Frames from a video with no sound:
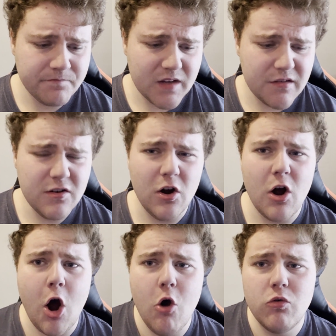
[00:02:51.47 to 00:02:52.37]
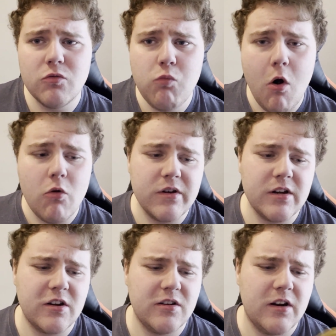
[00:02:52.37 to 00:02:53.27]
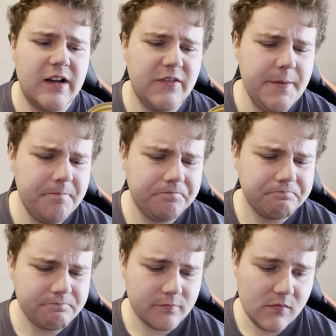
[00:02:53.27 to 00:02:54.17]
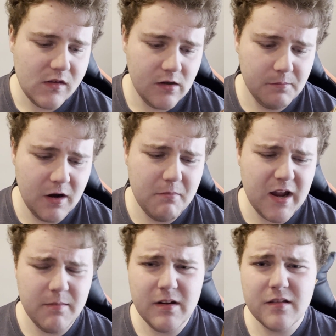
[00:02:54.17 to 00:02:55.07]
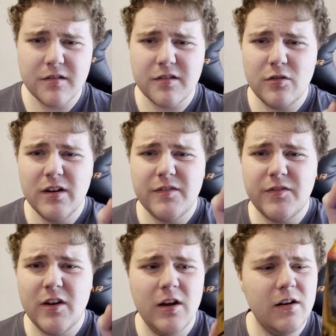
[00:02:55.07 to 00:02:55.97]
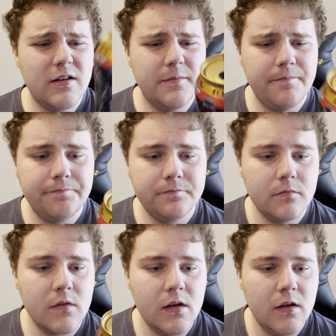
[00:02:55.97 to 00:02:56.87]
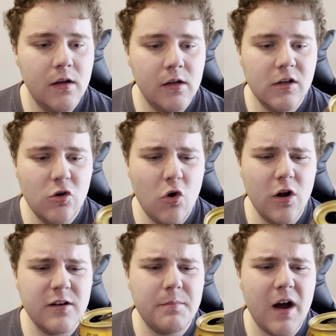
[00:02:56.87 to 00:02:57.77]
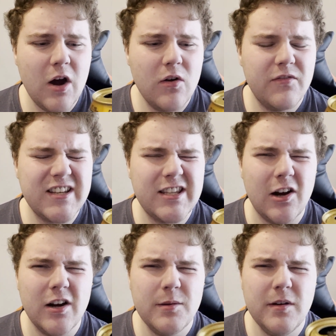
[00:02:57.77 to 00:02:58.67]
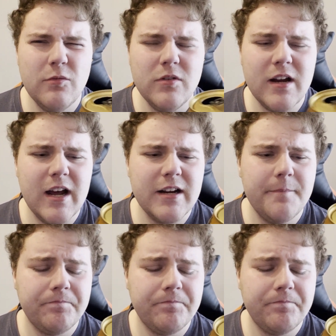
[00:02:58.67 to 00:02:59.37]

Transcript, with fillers: It's not Old Warrior good either, but maybe it's a solid third. Or on par with a Dynamite one I had.